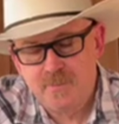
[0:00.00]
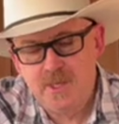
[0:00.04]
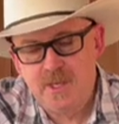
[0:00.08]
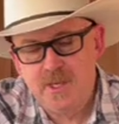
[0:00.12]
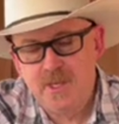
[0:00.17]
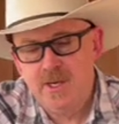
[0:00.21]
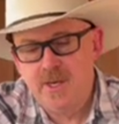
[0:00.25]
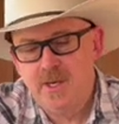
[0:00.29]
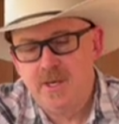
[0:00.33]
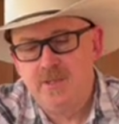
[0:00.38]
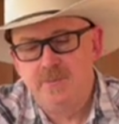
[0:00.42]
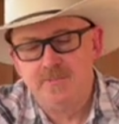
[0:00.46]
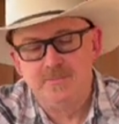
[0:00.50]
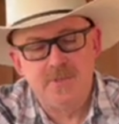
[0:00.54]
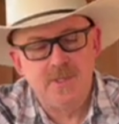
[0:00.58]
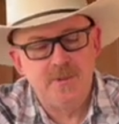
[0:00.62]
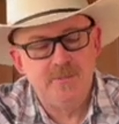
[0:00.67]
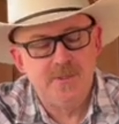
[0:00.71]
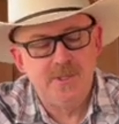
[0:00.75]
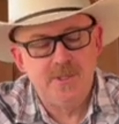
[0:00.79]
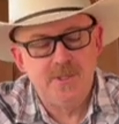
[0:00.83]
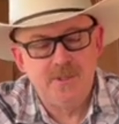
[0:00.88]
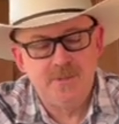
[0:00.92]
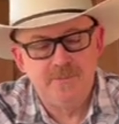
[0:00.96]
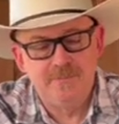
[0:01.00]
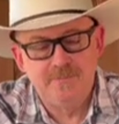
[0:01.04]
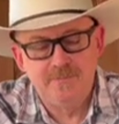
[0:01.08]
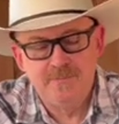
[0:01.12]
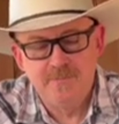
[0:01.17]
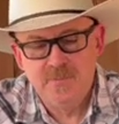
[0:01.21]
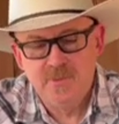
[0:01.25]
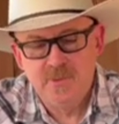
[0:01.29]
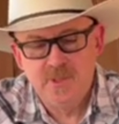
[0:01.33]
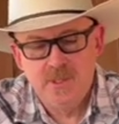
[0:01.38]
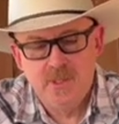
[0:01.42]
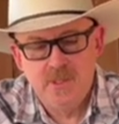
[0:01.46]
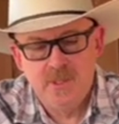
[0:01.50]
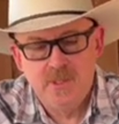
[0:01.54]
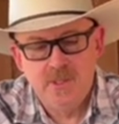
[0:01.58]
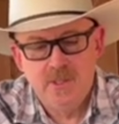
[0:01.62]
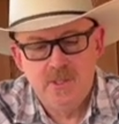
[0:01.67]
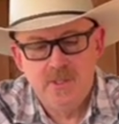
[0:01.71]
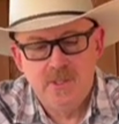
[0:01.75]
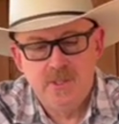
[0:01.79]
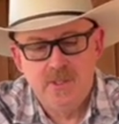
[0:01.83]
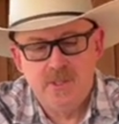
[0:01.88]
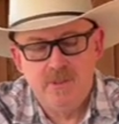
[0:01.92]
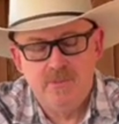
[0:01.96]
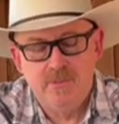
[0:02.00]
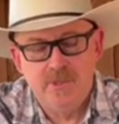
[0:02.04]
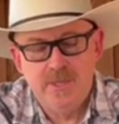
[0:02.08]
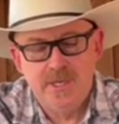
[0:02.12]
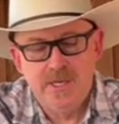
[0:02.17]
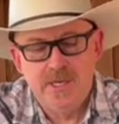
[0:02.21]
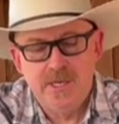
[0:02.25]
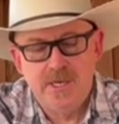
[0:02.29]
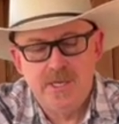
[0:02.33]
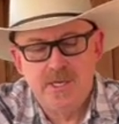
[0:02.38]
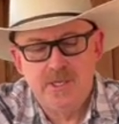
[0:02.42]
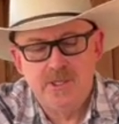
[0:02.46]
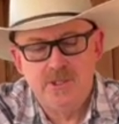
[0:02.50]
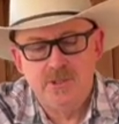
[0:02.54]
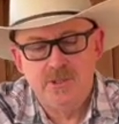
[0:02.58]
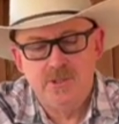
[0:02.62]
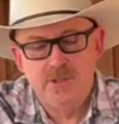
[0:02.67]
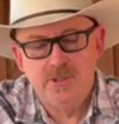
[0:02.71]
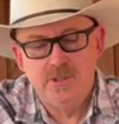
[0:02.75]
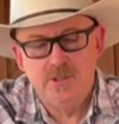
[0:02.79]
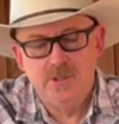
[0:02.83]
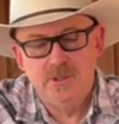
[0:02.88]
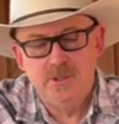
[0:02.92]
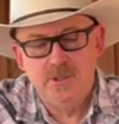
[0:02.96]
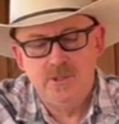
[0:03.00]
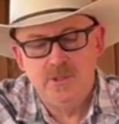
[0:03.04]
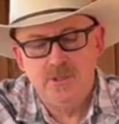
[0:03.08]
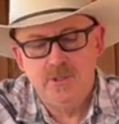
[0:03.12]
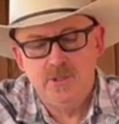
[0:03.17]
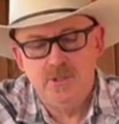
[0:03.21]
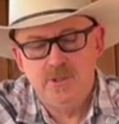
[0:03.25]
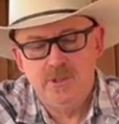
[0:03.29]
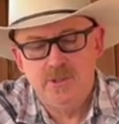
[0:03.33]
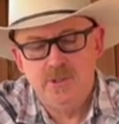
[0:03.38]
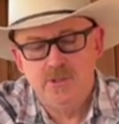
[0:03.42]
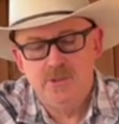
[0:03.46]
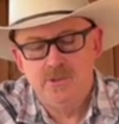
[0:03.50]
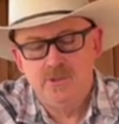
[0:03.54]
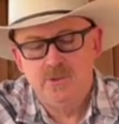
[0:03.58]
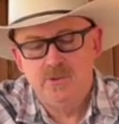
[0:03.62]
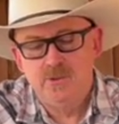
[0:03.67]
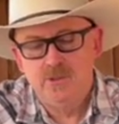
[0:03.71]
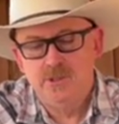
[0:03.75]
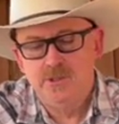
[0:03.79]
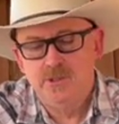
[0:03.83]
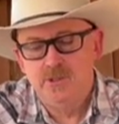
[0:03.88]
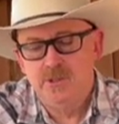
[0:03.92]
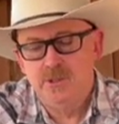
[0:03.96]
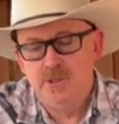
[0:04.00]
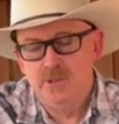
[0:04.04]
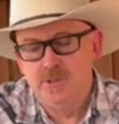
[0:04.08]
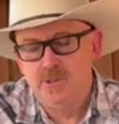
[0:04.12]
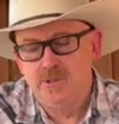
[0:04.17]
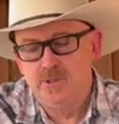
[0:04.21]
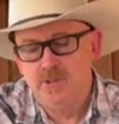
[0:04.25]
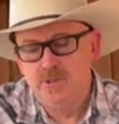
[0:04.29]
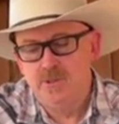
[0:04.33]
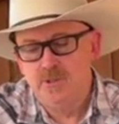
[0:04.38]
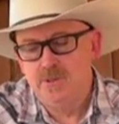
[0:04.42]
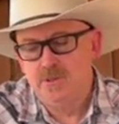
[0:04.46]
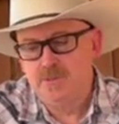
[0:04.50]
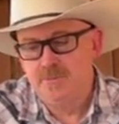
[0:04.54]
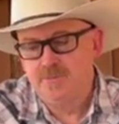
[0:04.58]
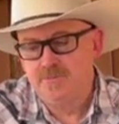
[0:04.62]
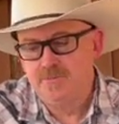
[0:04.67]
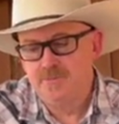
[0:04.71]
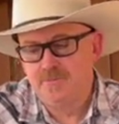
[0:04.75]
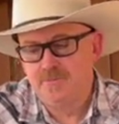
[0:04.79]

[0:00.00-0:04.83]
Yeah, I'm gonna actually switch these two.